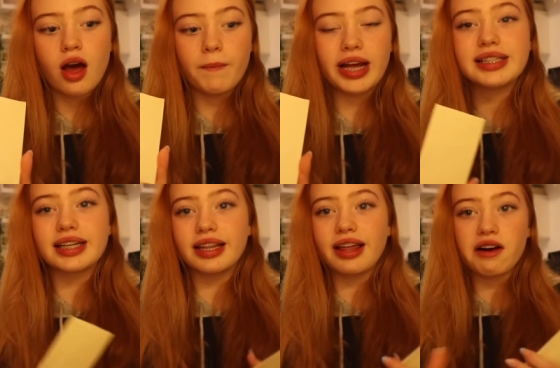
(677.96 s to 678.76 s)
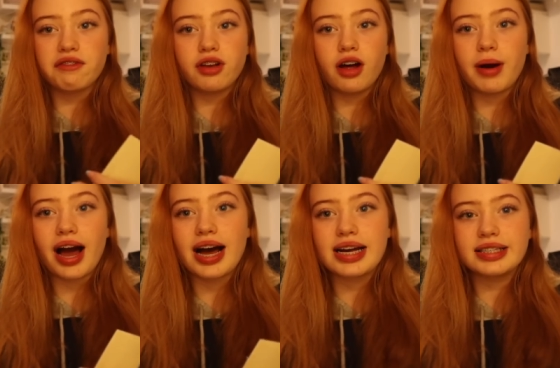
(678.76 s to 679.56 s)
basically the health club
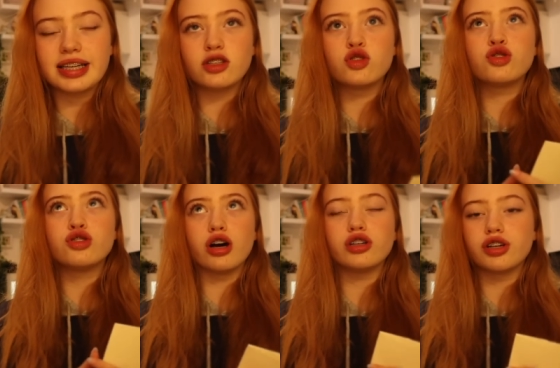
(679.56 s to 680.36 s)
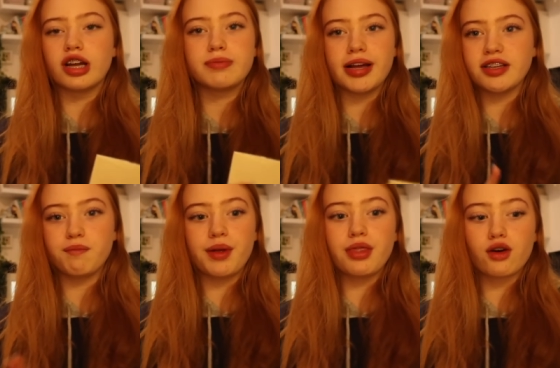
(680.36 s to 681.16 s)
has, it's such a nice place. I've
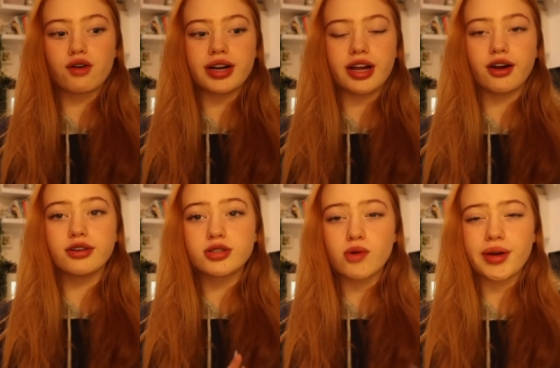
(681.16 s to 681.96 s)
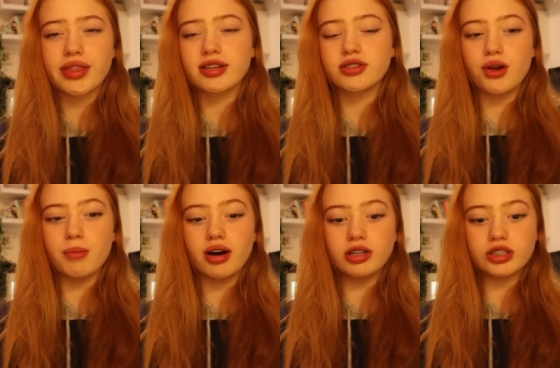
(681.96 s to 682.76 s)
been there already. I go swimming there so
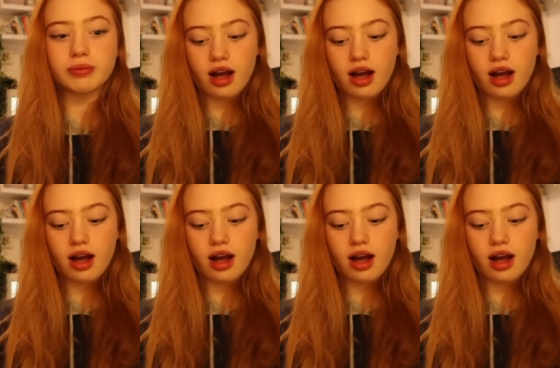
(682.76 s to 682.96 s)
much.